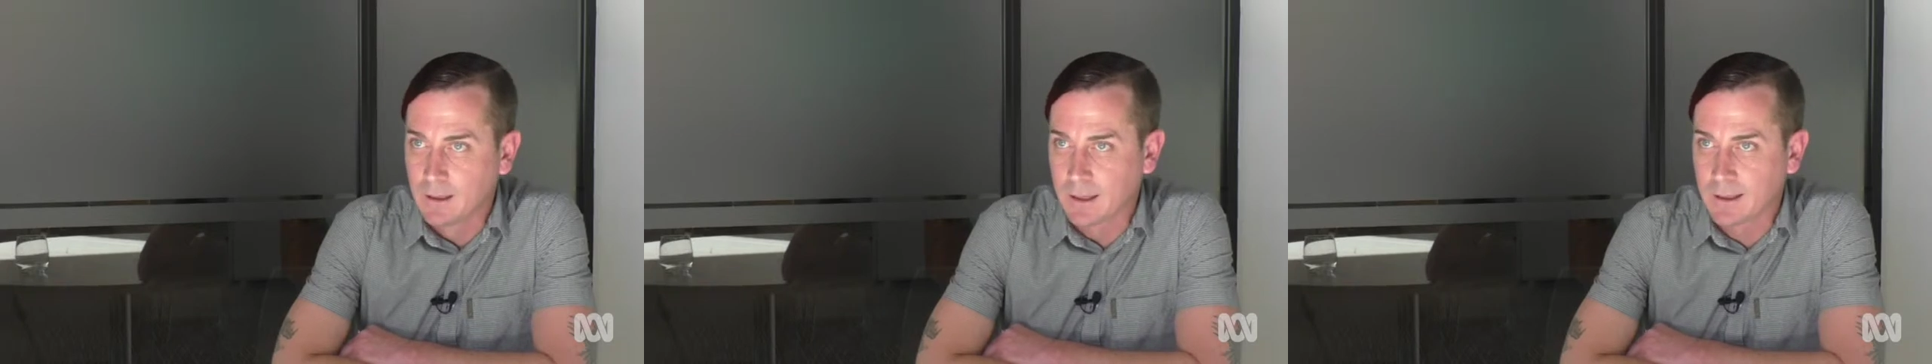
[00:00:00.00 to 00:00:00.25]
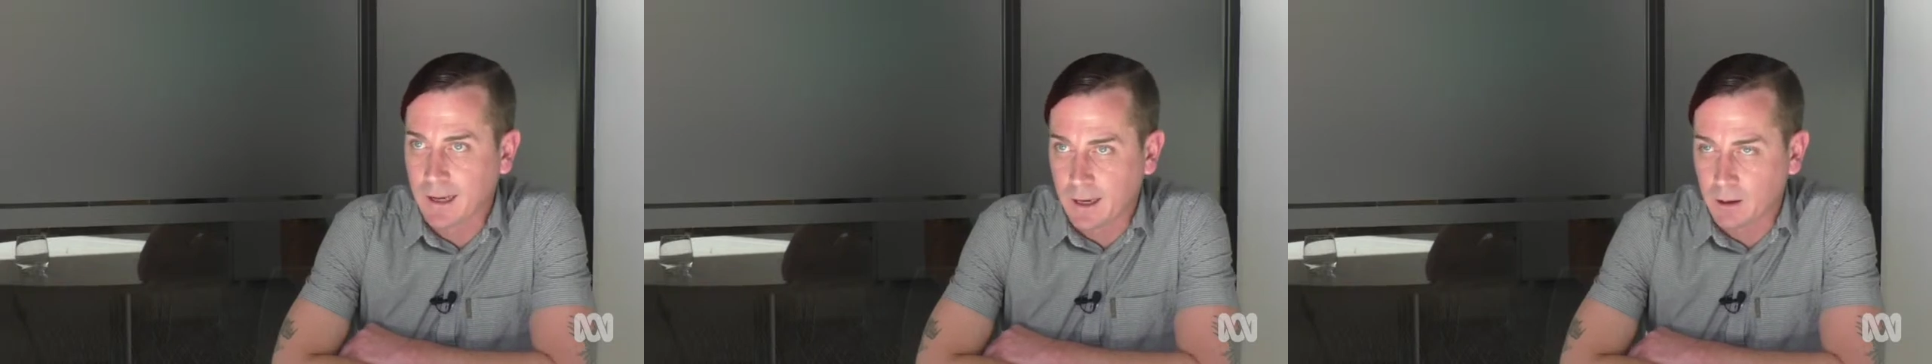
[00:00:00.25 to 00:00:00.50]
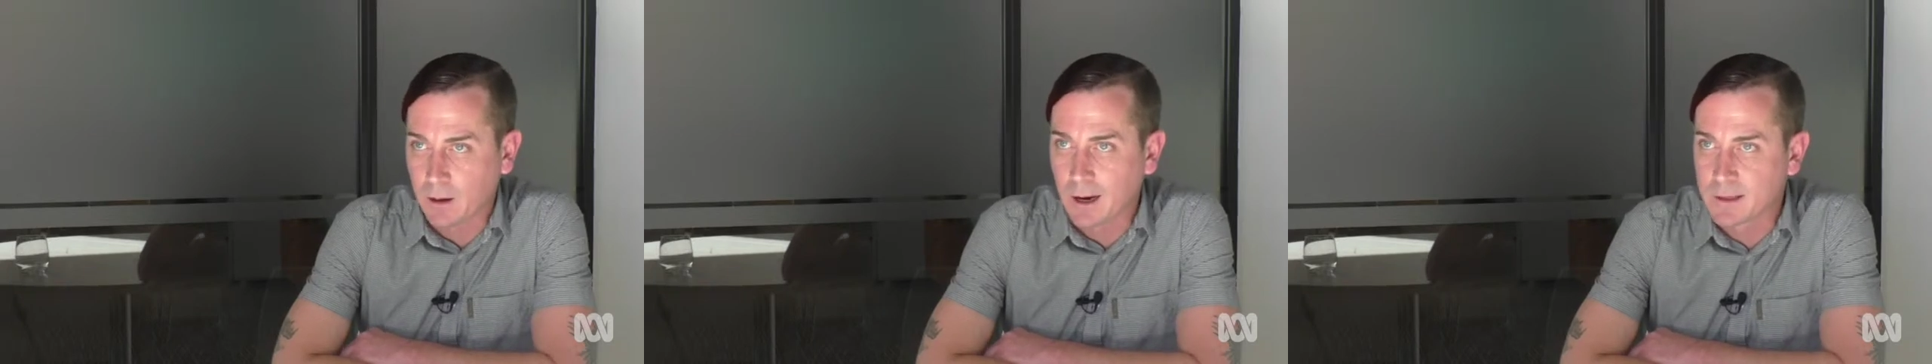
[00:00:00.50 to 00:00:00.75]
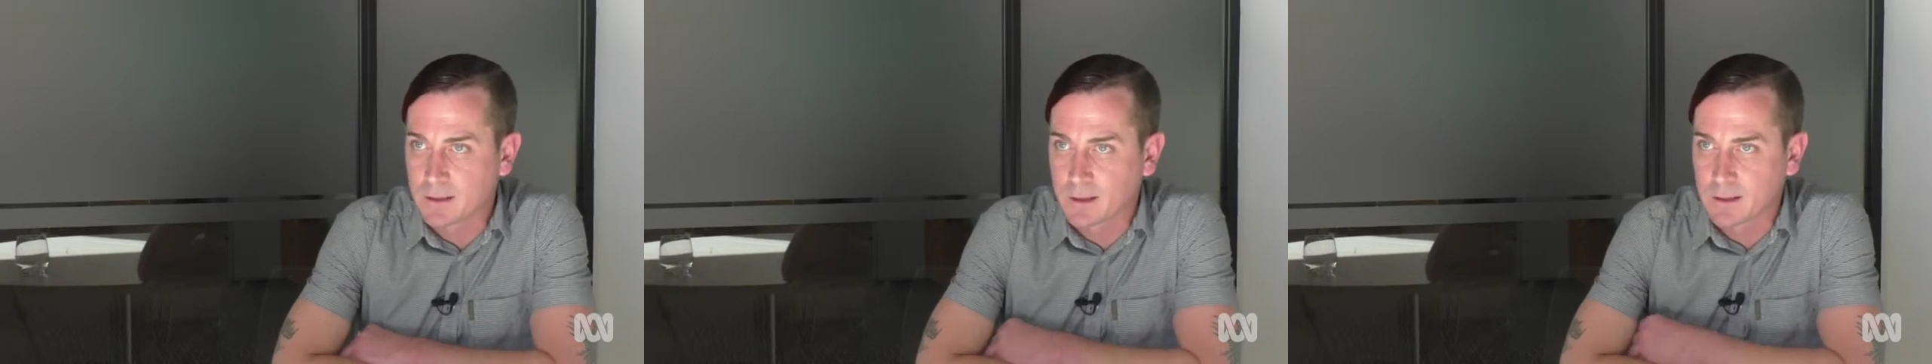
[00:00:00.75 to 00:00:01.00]
and
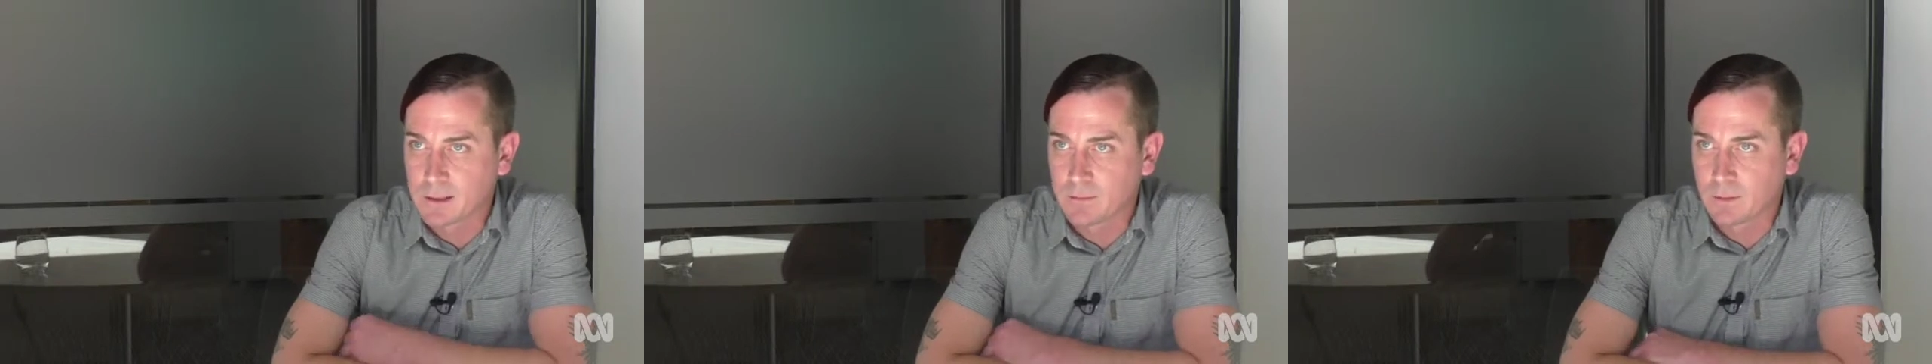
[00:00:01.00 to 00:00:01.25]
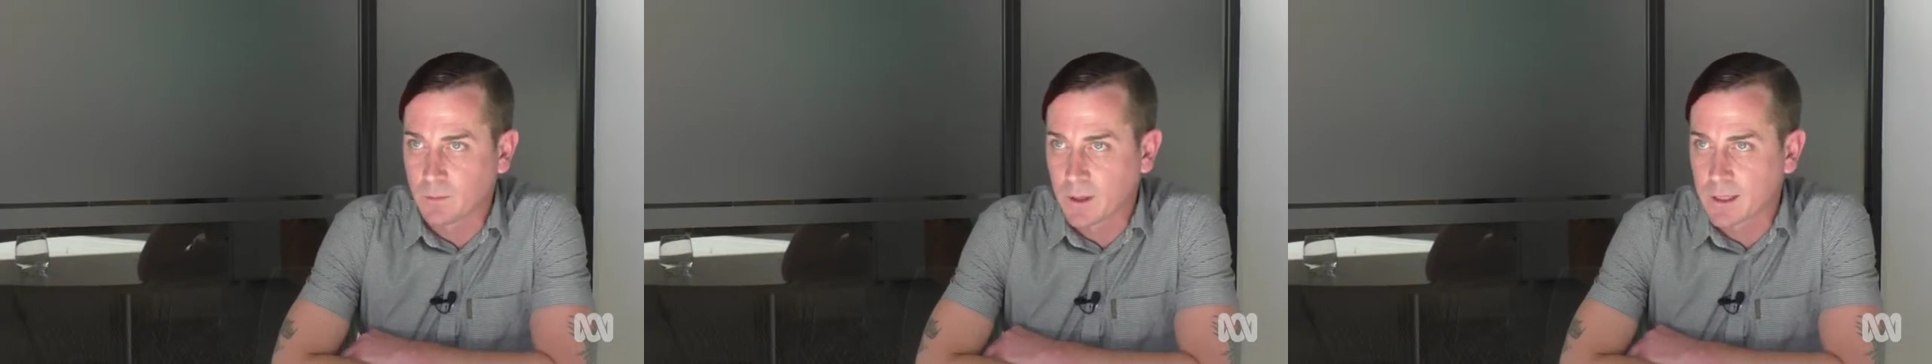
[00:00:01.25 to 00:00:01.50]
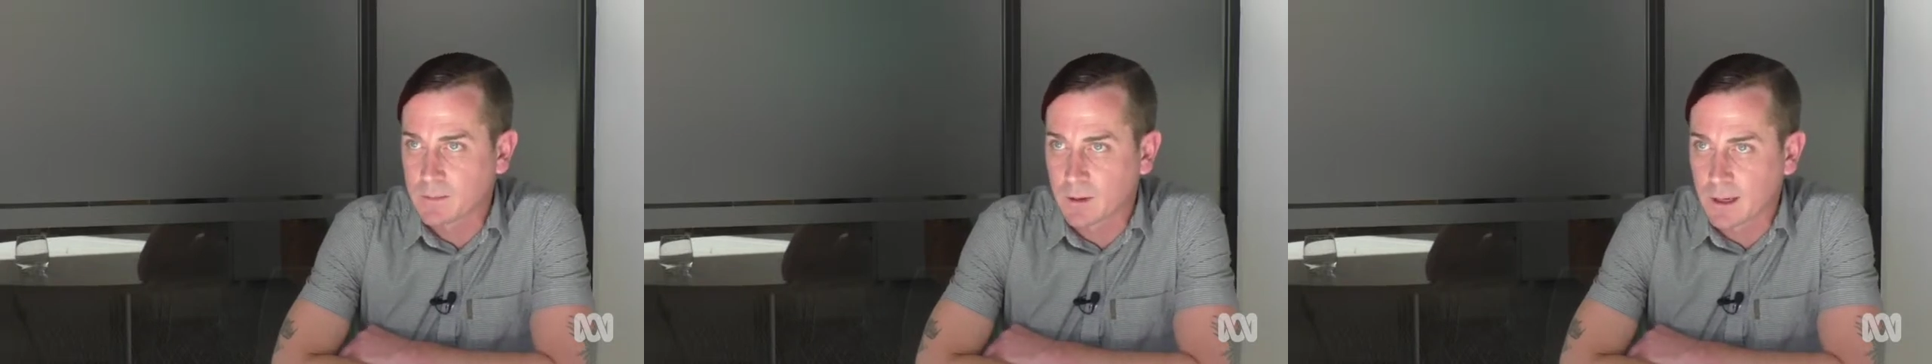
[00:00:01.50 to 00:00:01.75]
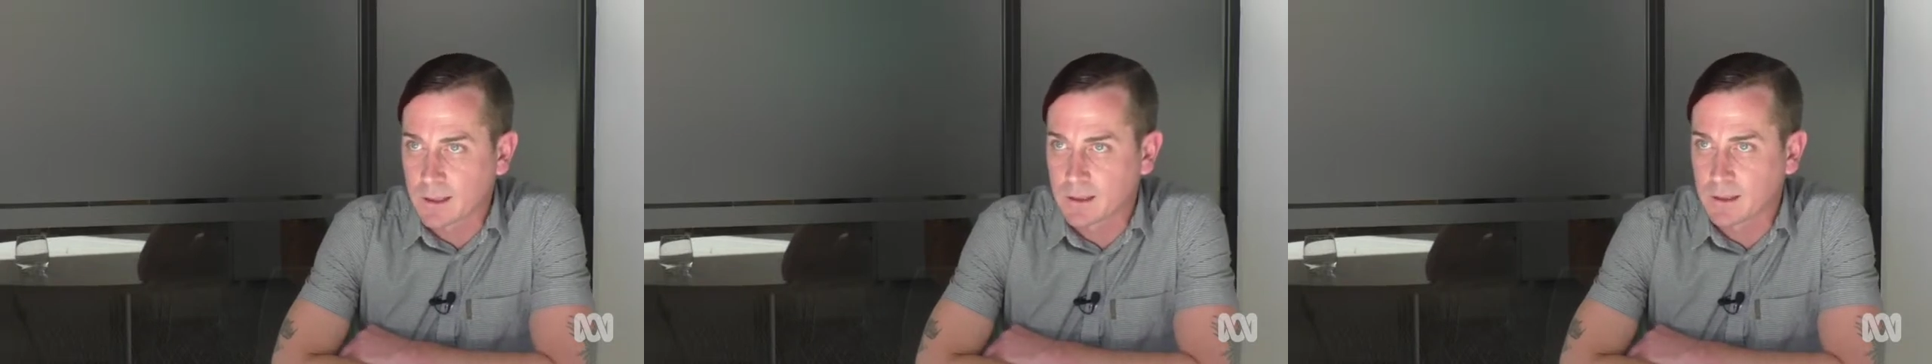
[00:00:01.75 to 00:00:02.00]
categorise those different waste
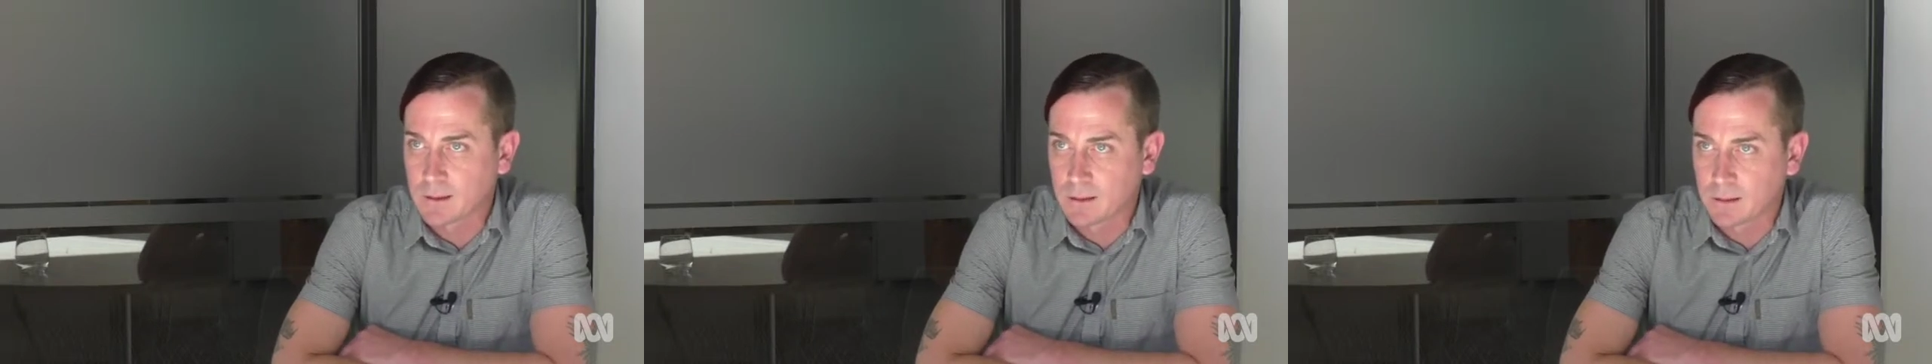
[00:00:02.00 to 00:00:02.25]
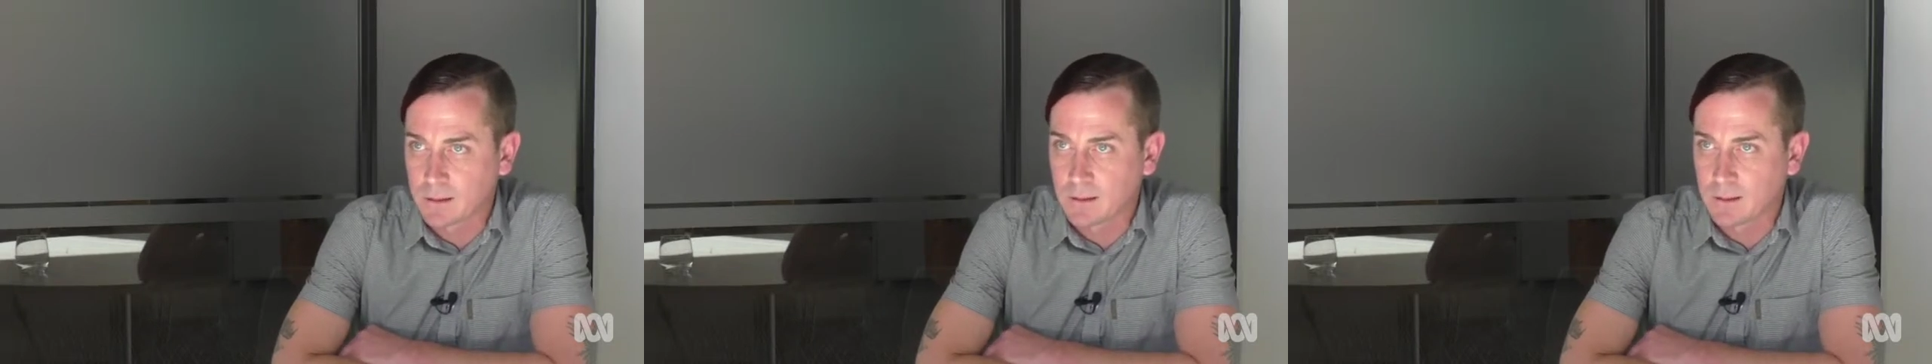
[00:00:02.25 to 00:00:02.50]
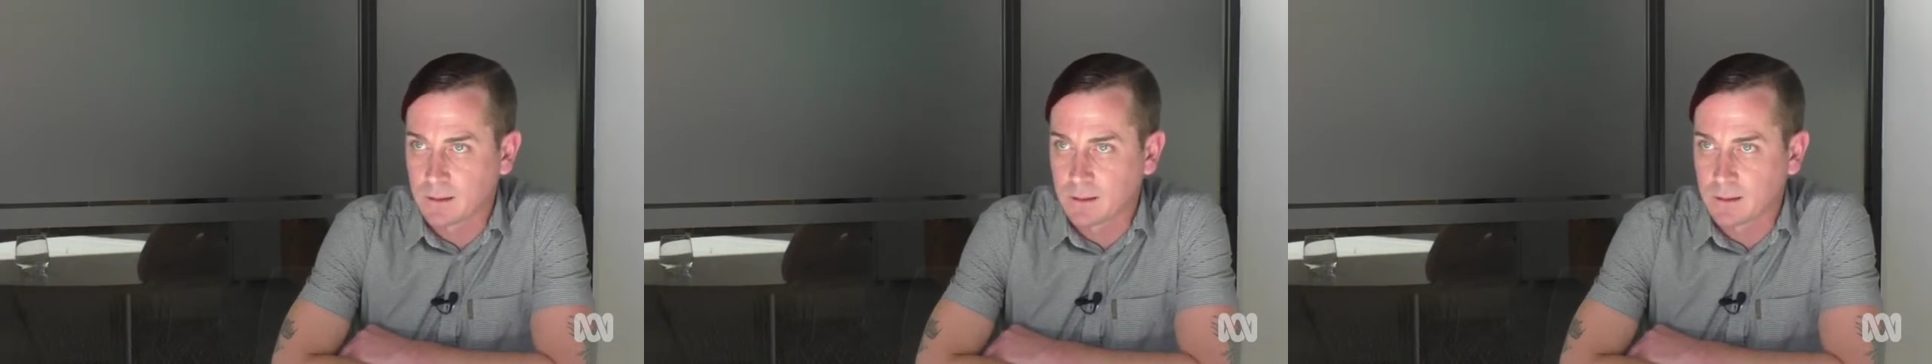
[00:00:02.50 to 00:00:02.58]
products into